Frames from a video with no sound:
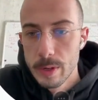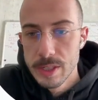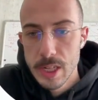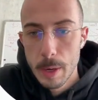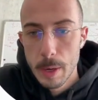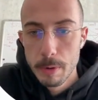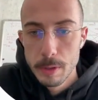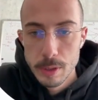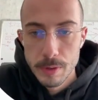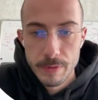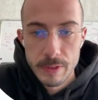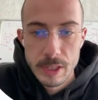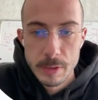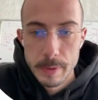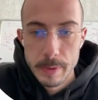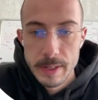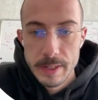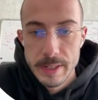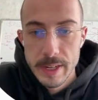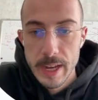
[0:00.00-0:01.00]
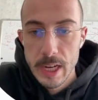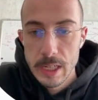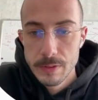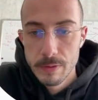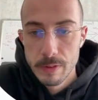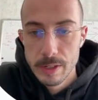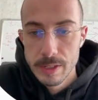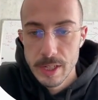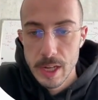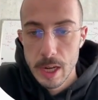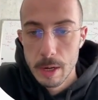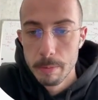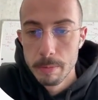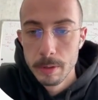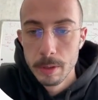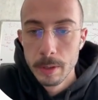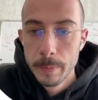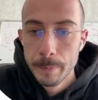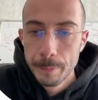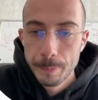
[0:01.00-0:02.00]
examples of the Spintax. For
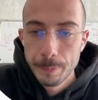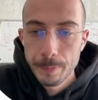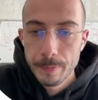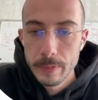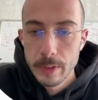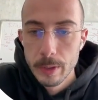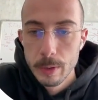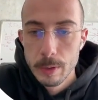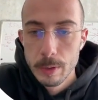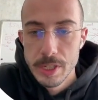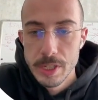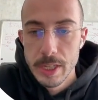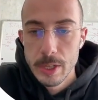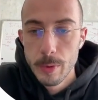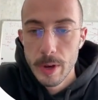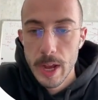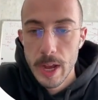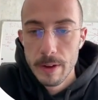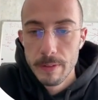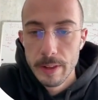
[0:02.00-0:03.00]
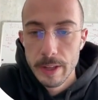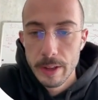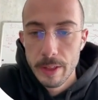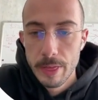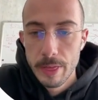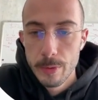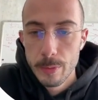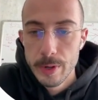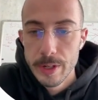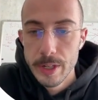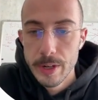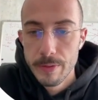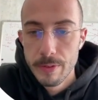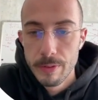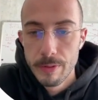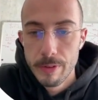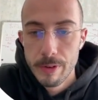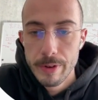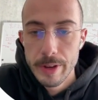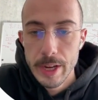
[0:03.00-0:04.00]
example, you see you have like 3
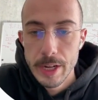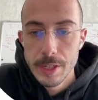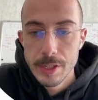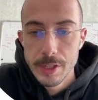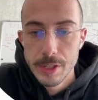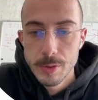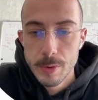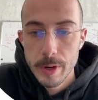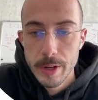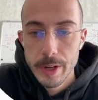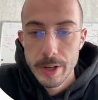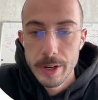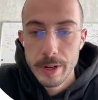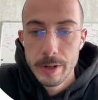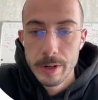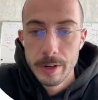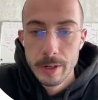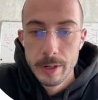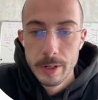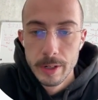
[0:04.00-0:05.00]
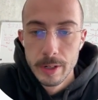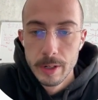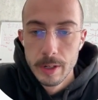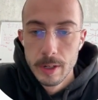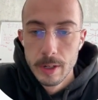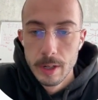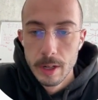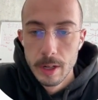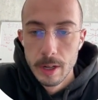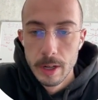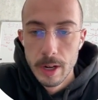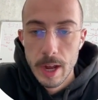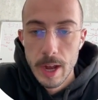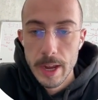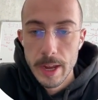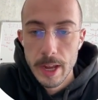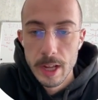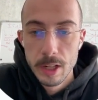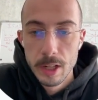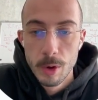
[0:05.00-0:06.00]
different variations right here.
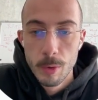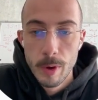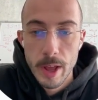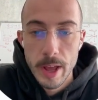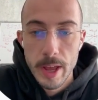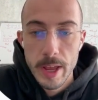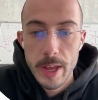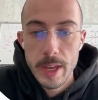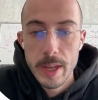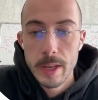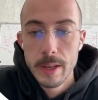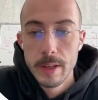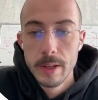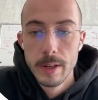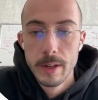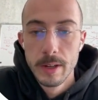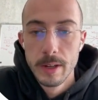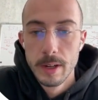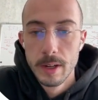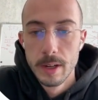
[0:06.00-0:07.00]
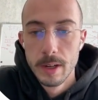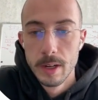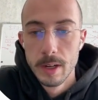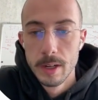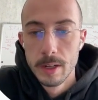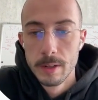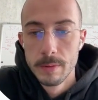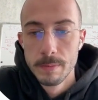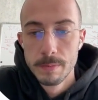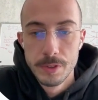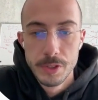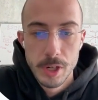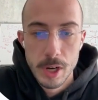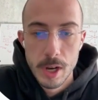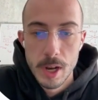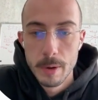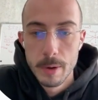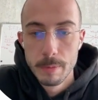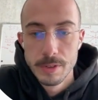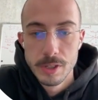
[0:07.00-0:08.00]
Hi, hello, hey,
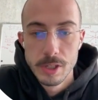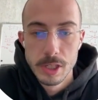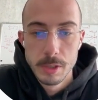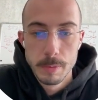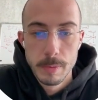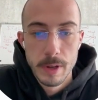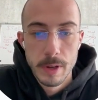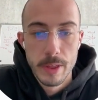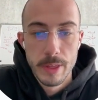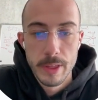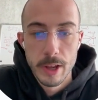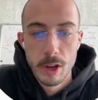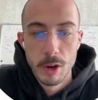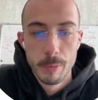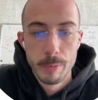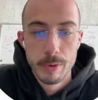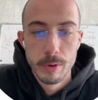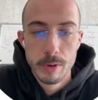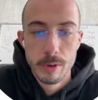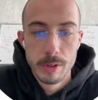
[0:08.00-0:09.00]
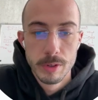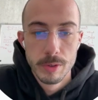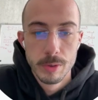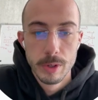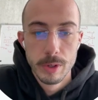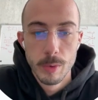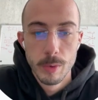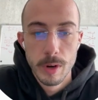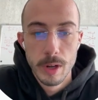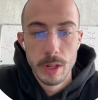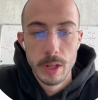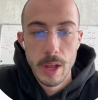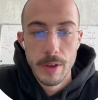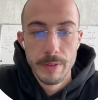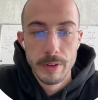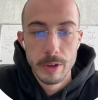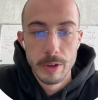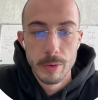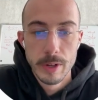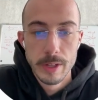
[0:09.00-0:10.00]
John, Mr. Smith, I hope you're doing well,
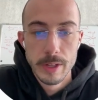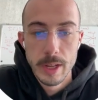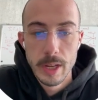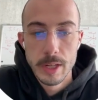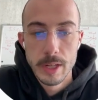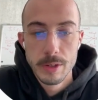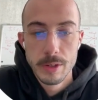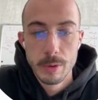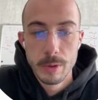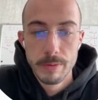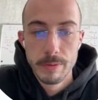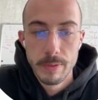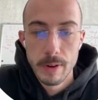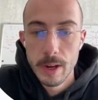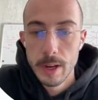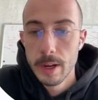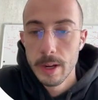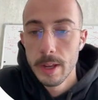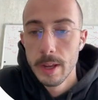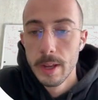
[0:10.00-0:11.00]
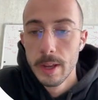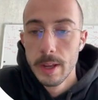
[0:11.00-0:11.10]
having a great day, doing fine.